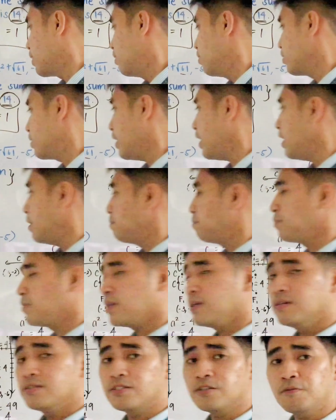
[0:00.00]
Okay.
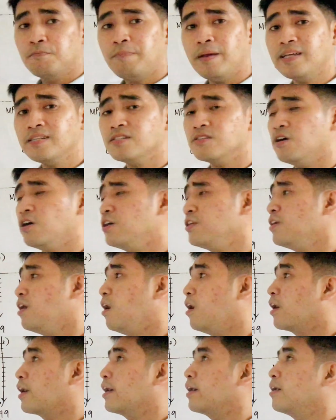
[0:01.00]
So based on
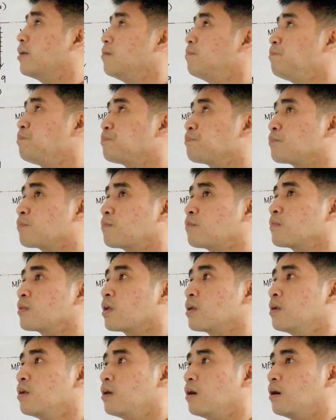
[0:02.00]
our
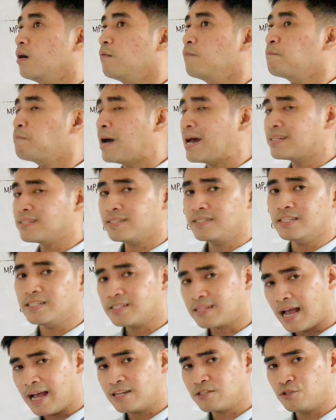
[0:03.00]
past
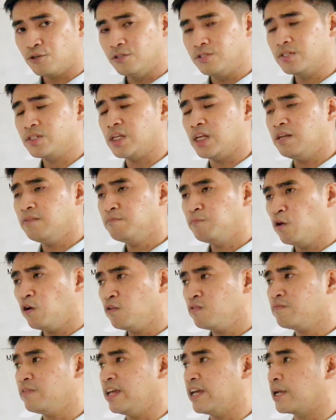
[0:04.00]
discussions
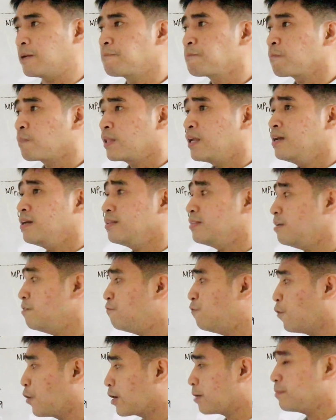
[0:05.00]
involving the
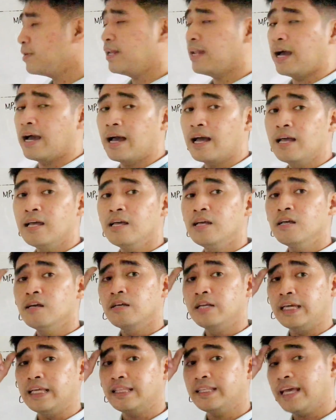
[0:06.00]
formula
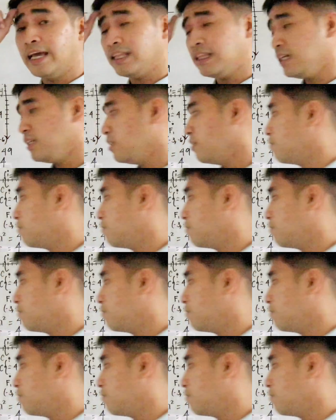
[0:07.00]
in getting